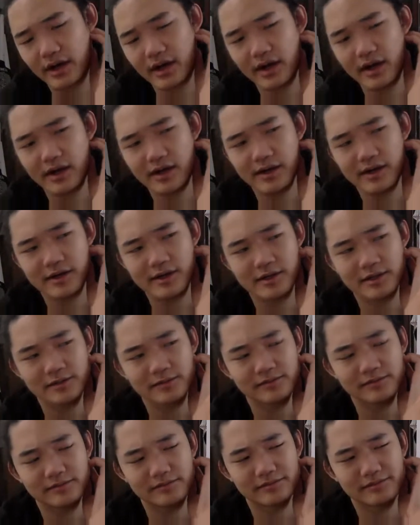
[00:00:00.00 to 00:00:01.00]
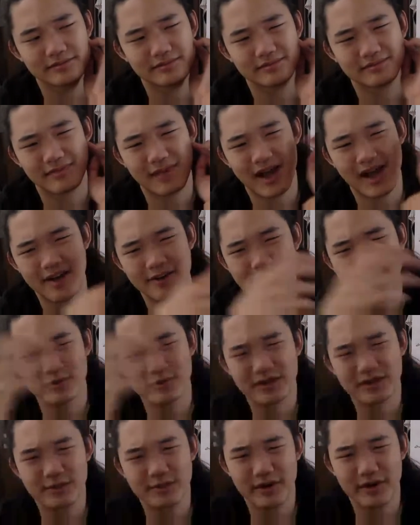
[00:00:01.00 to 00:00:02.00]
I don't
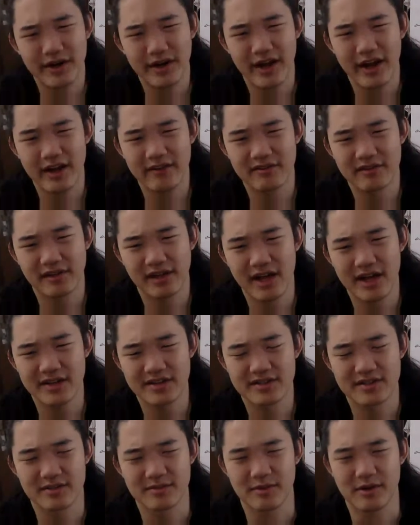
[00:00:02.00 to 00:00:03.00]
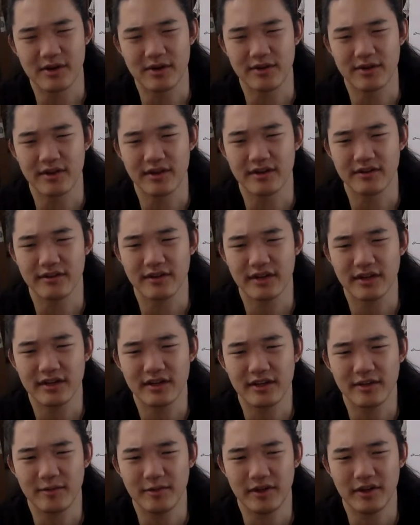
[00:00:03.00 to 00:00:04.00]
really want to have class tomorrow then, right?
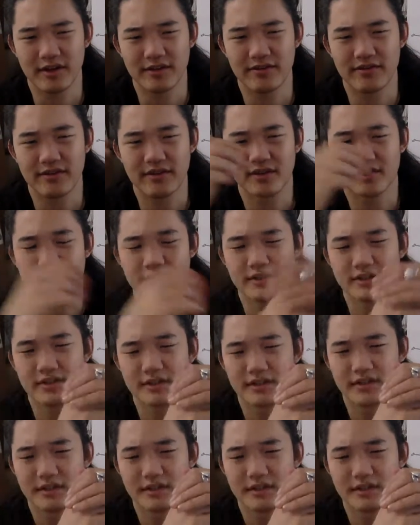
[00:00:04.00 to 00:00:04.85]
I mean, I feel,